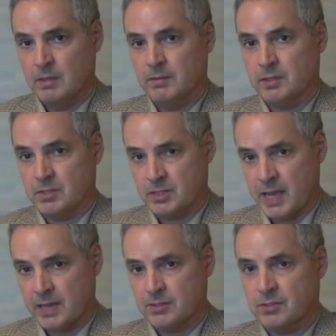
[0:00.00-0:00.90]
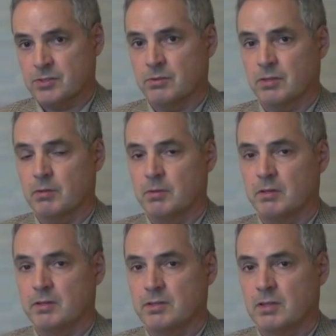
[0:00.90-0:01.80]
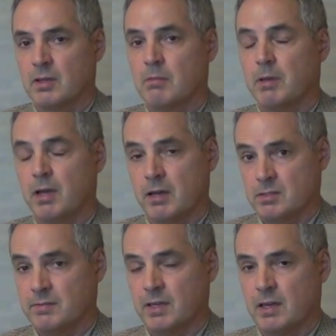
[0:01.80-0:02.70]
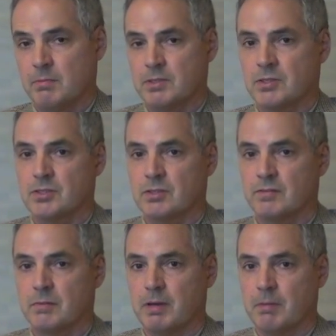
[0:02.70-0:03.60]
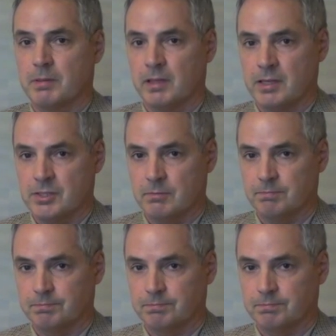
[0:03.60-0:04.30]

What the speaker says: that's attached to certain communities because of the composition of the population.